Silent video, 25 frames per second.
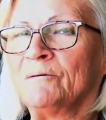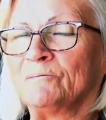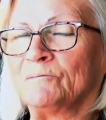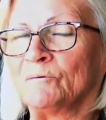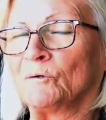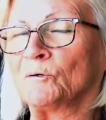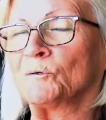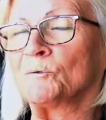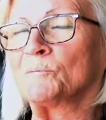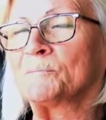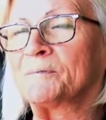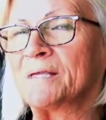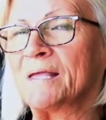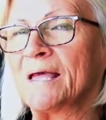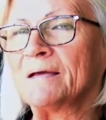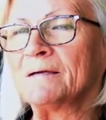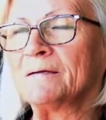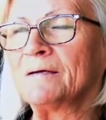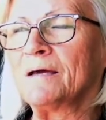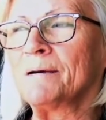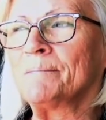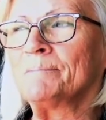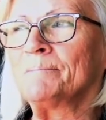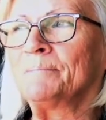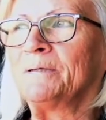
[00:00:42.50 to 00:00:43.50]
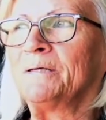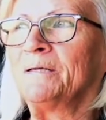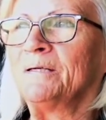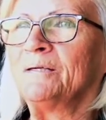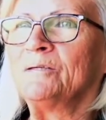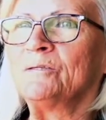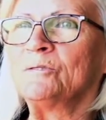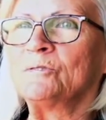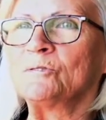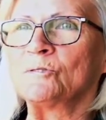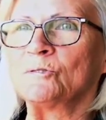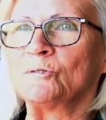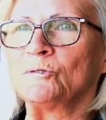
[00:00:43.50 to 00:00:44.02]
firms and
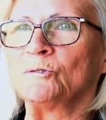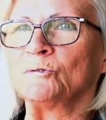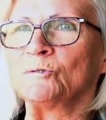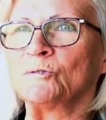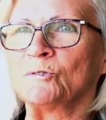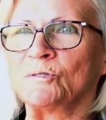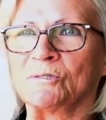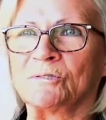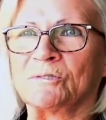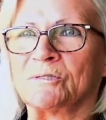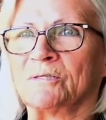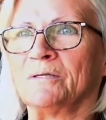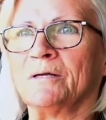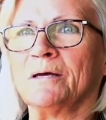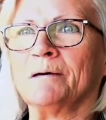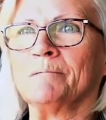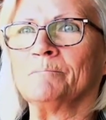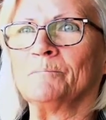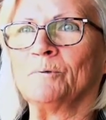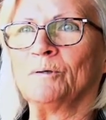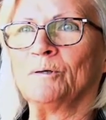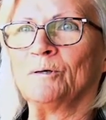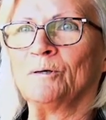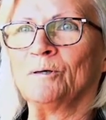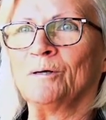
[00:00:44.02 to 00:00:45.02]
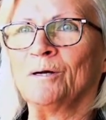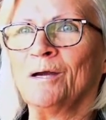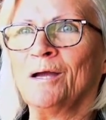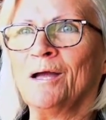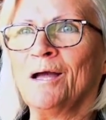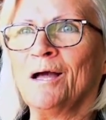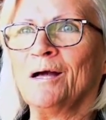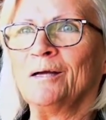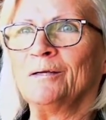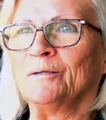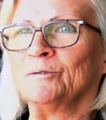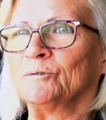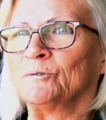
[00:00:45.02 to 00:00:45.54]
companies, you're just a number,
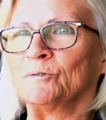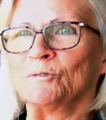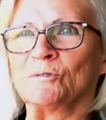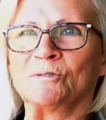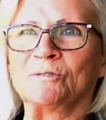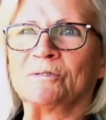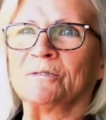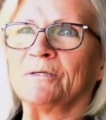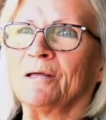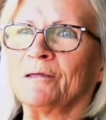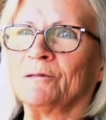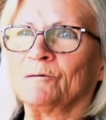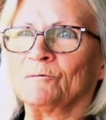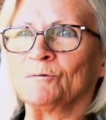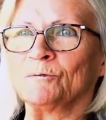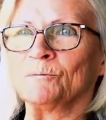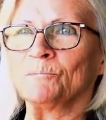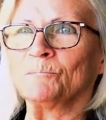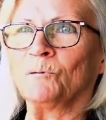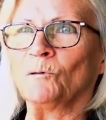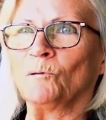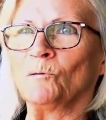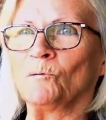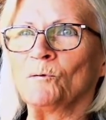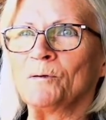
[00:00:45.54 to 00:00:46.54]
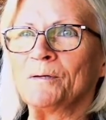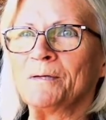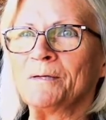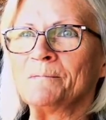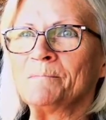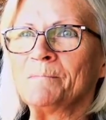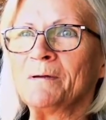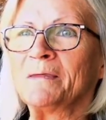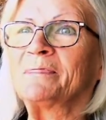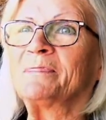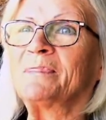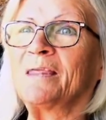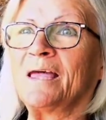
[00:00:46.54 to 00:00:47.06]
you're just another employee,
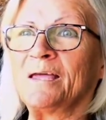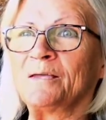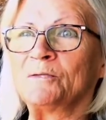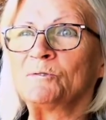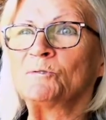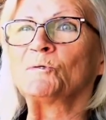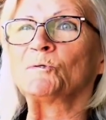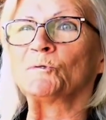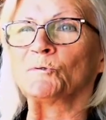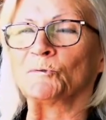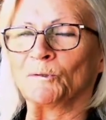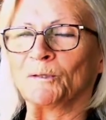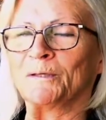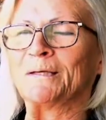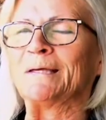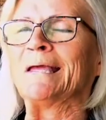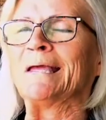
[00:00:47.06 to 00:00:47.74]
but they truly